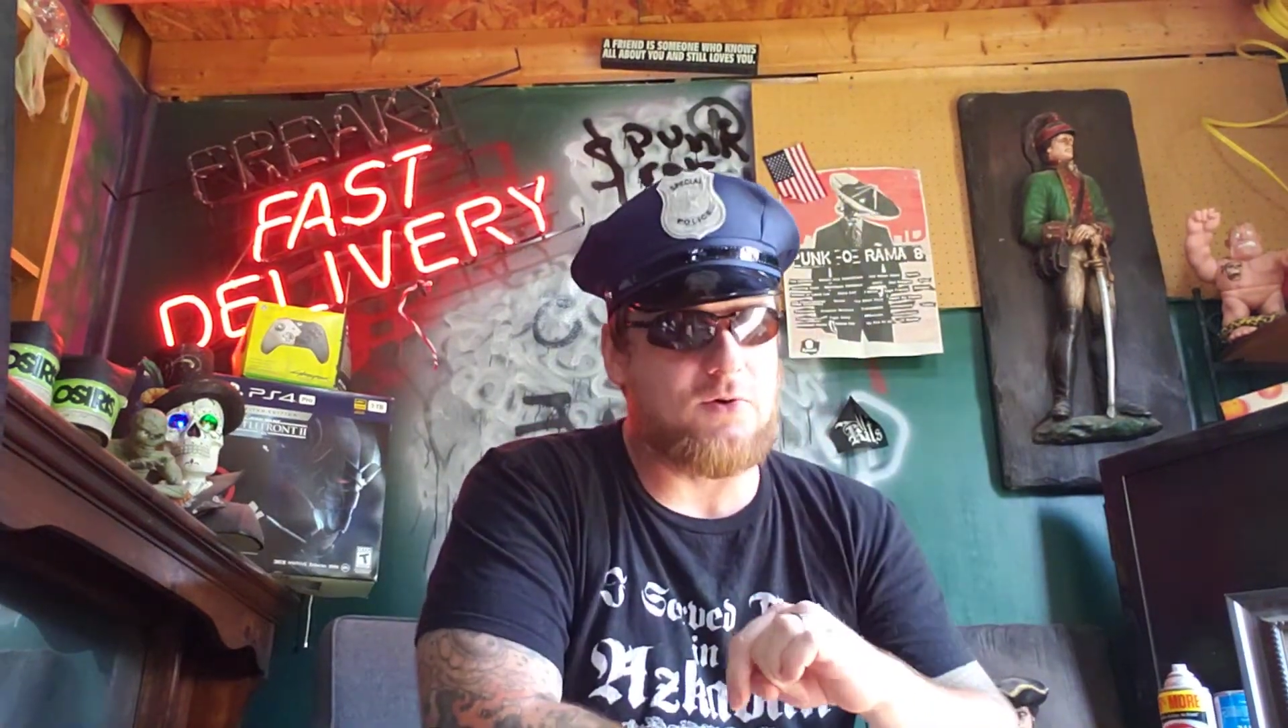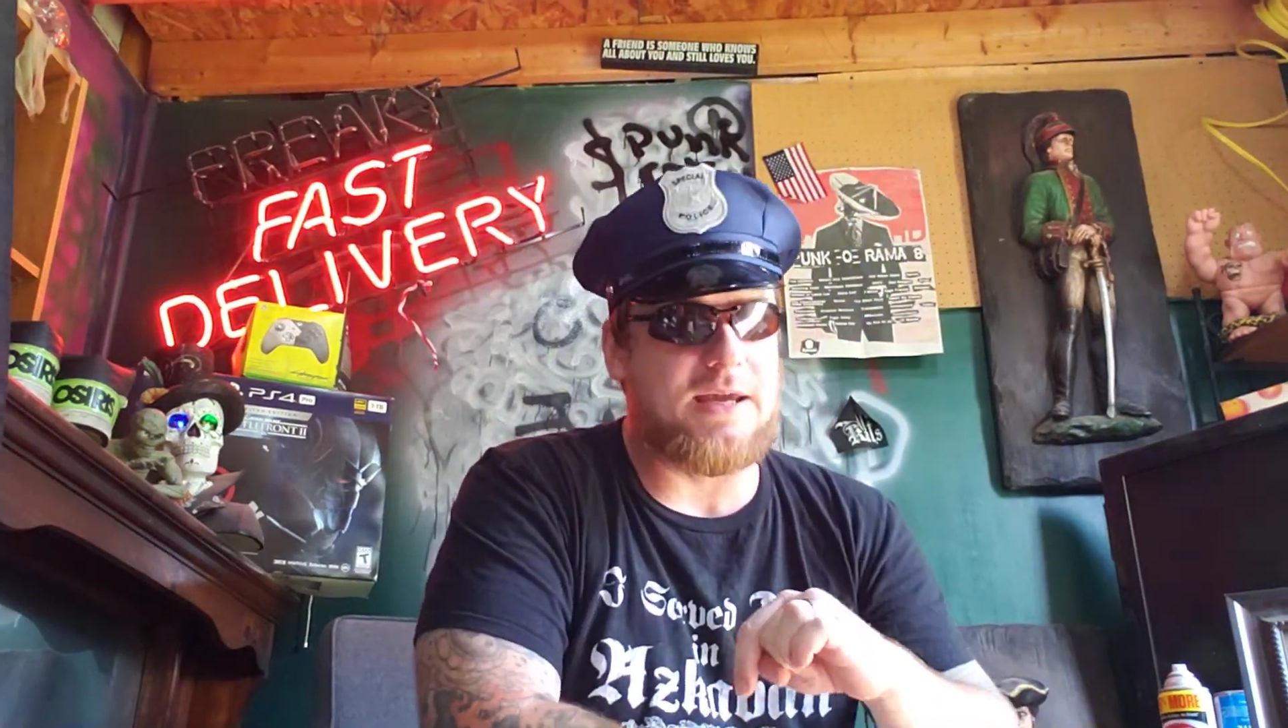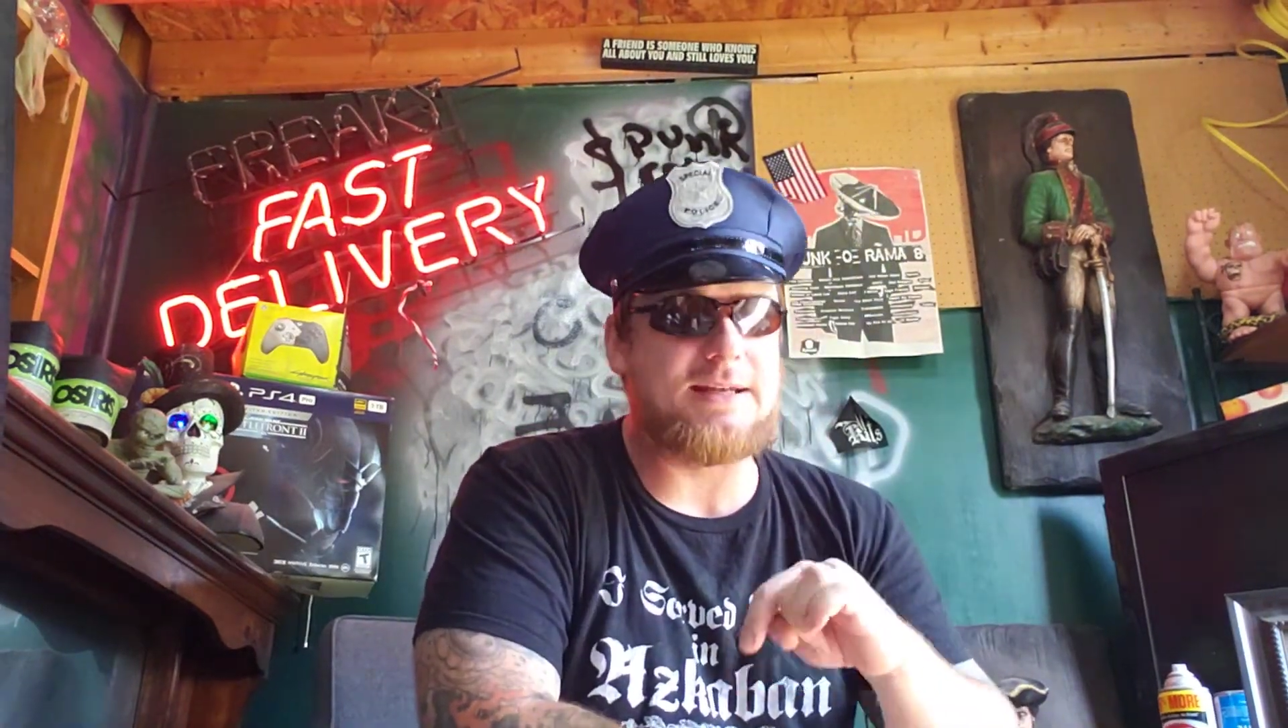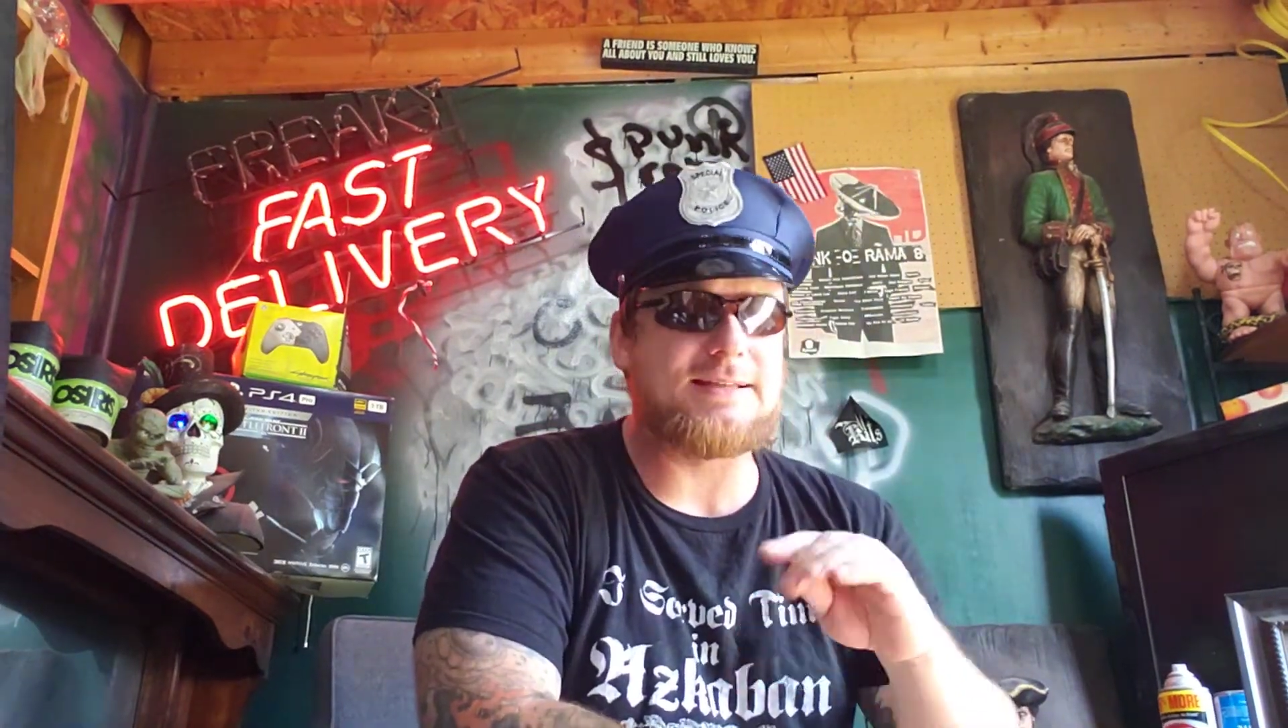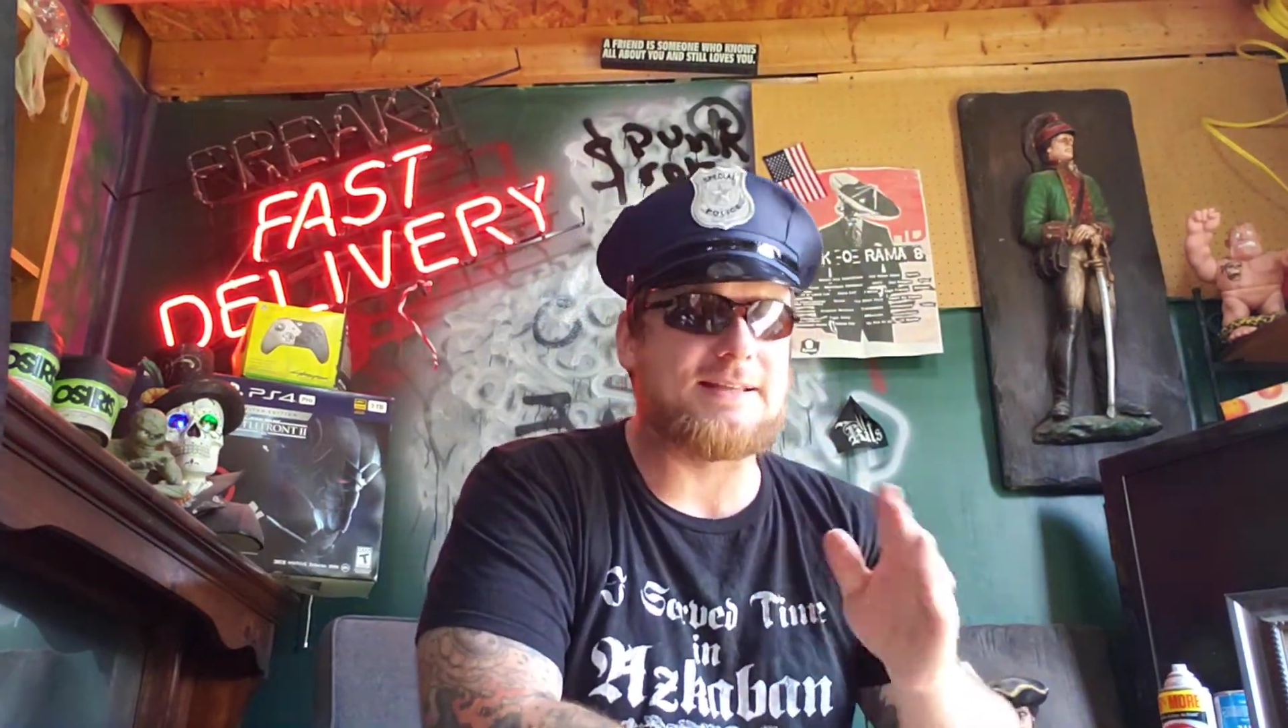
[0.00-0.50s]

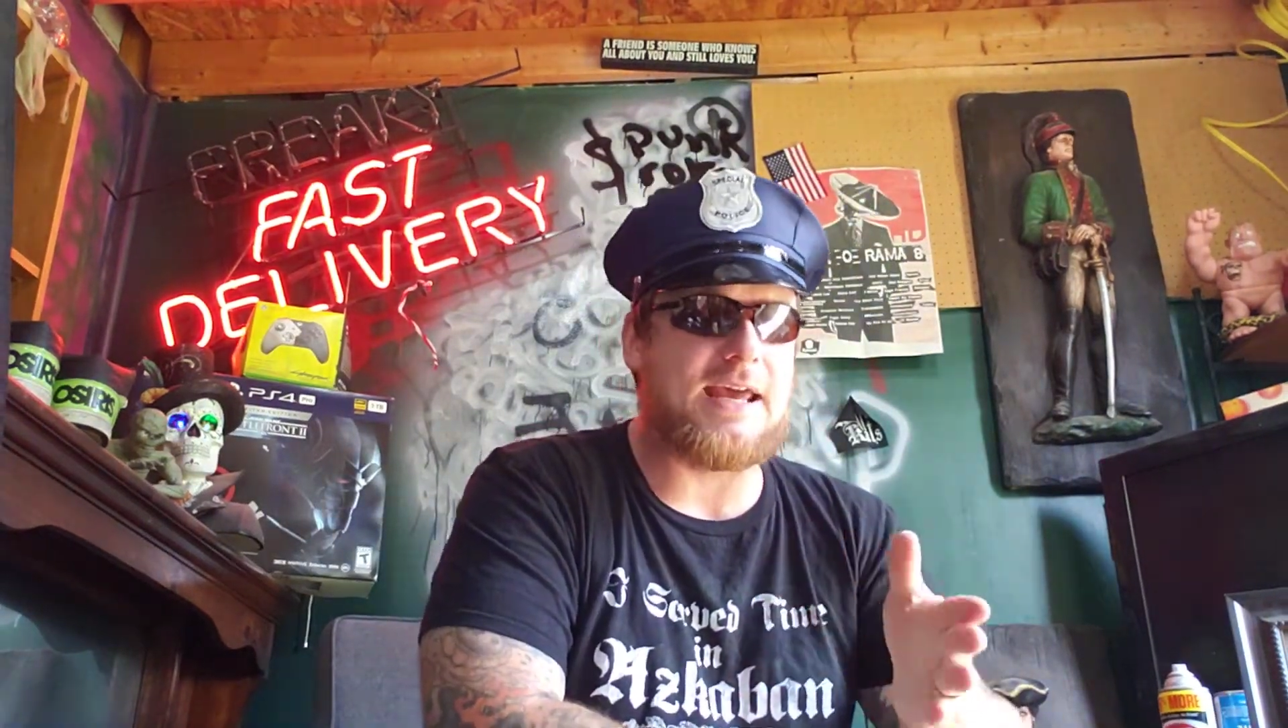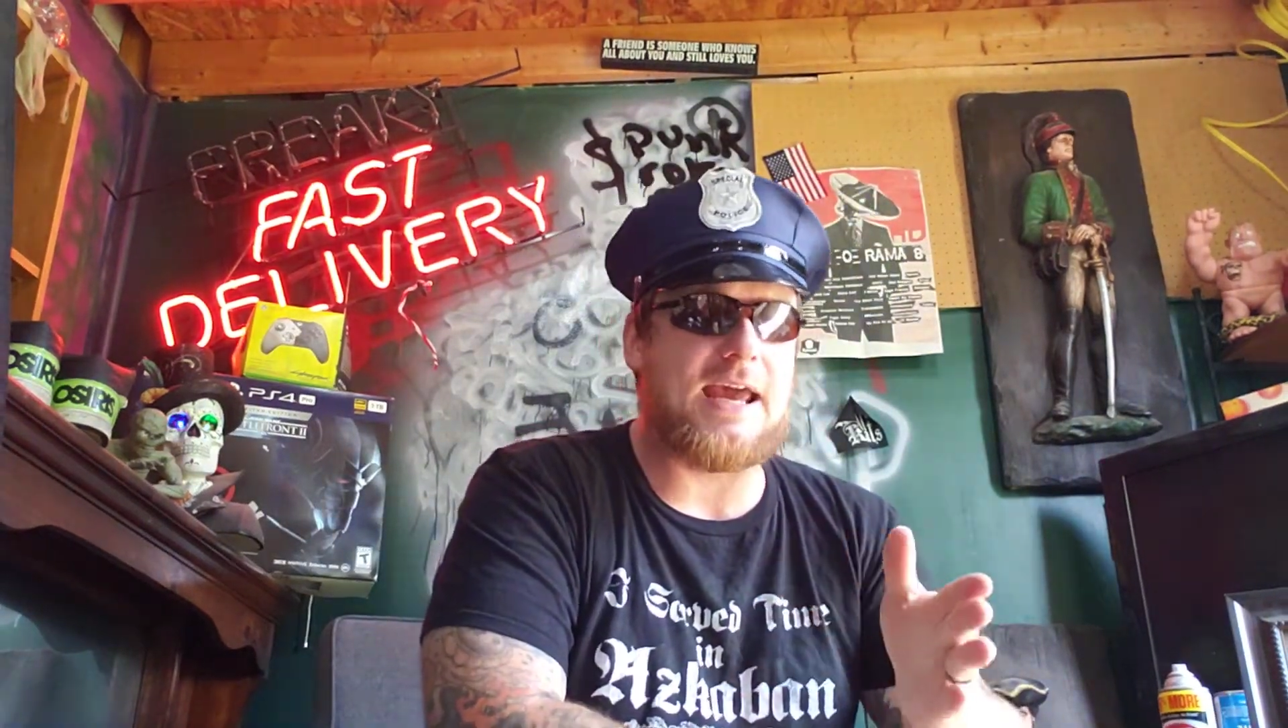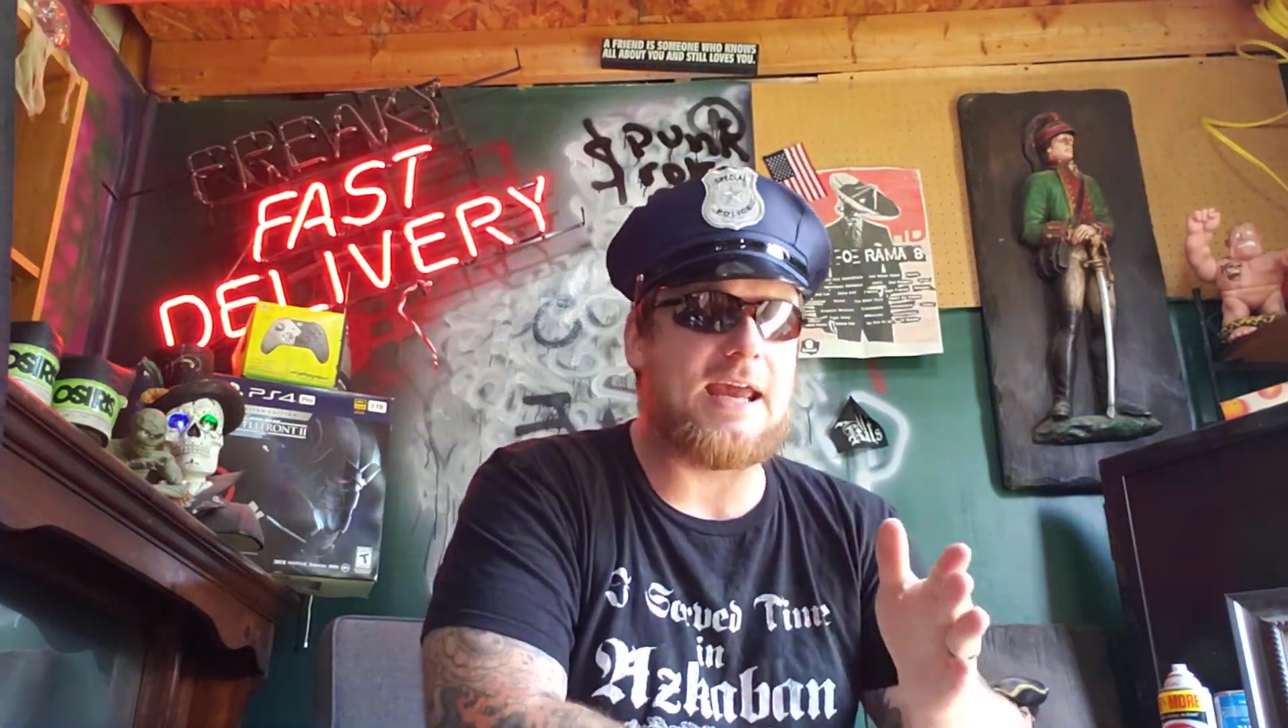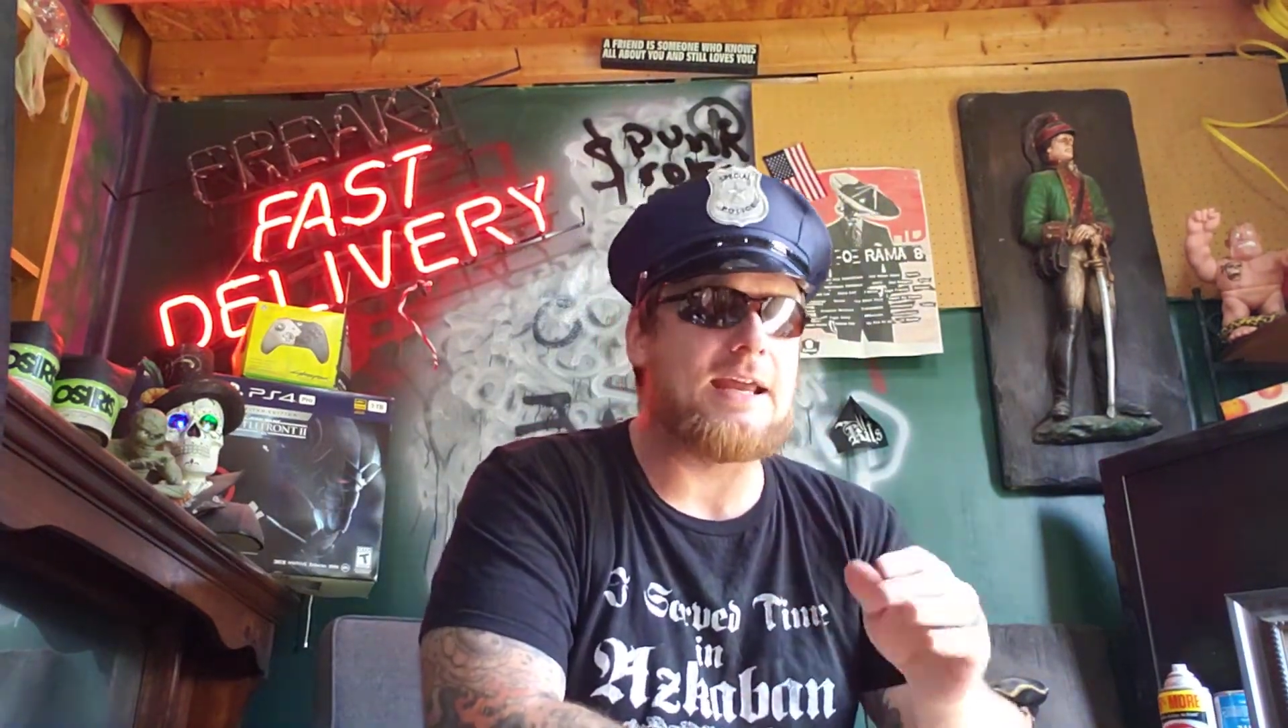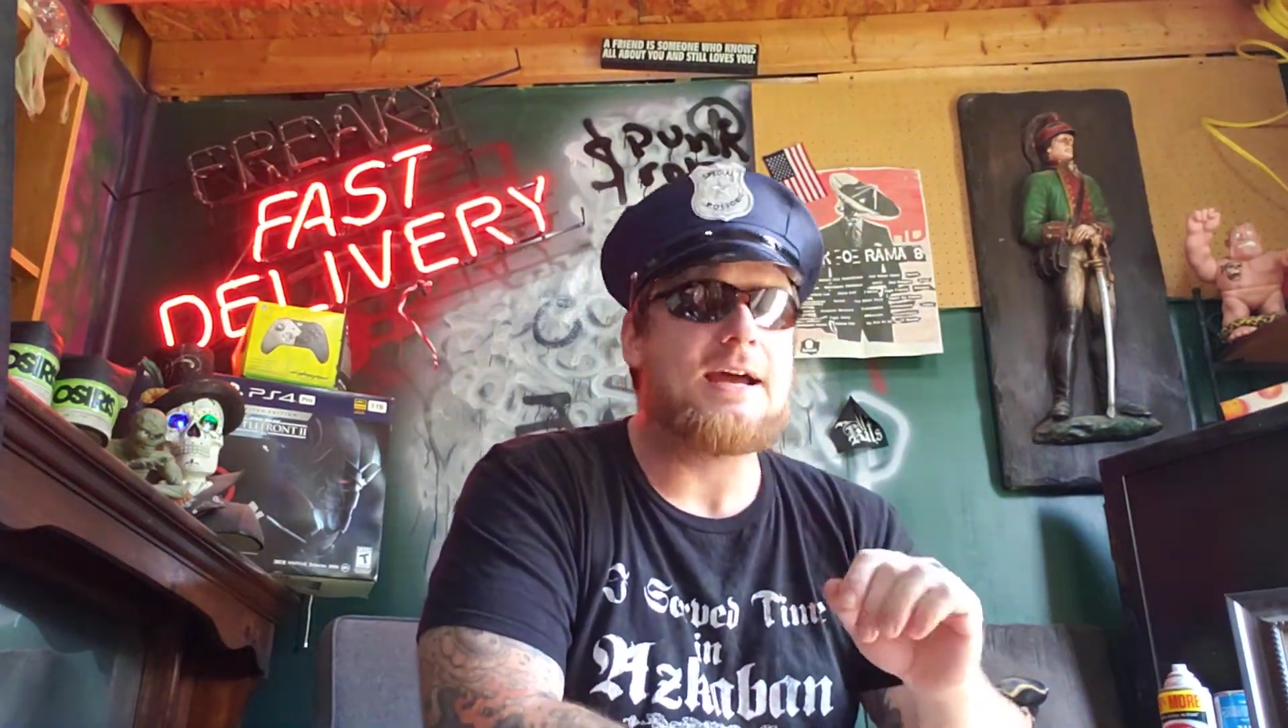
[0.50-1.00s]
can
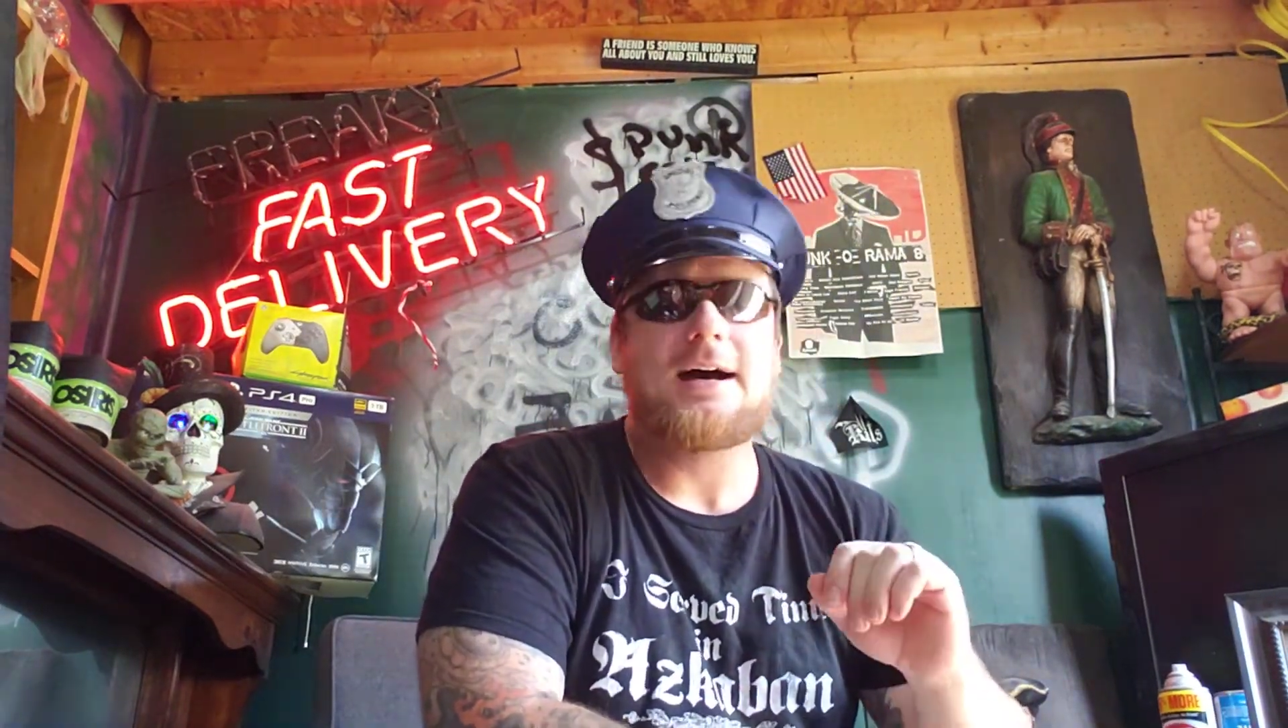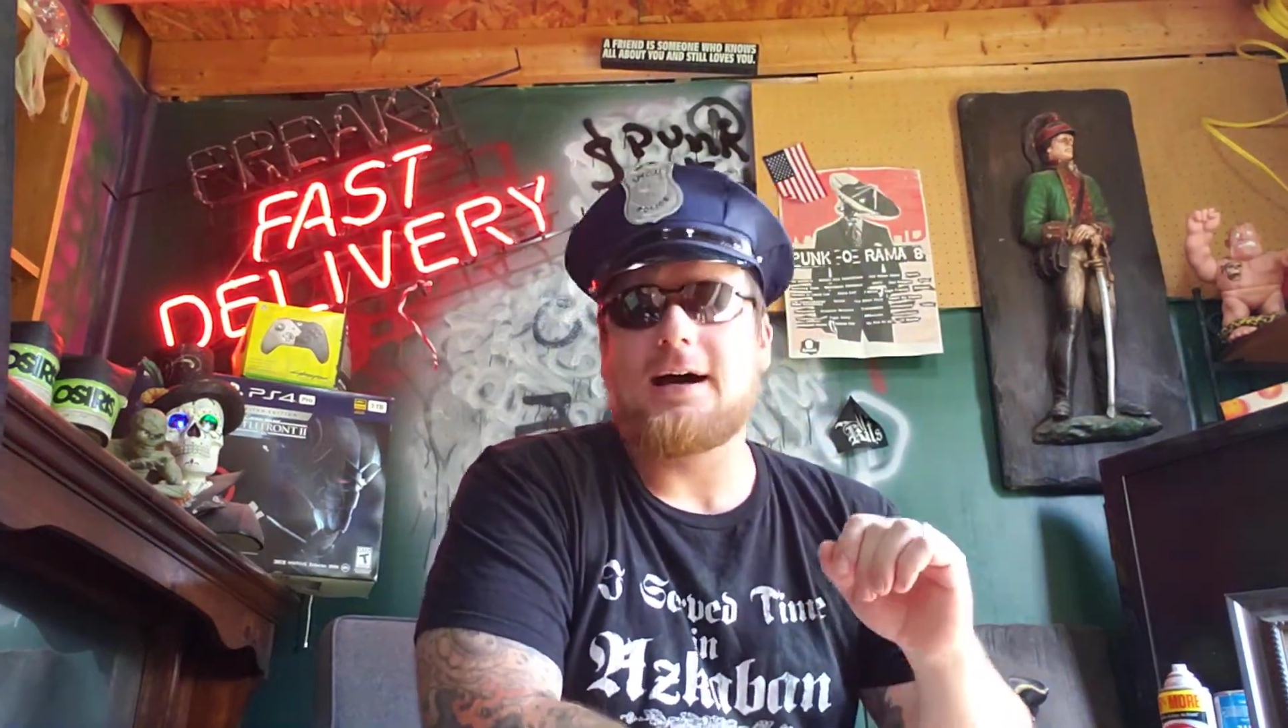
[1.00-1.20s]
say,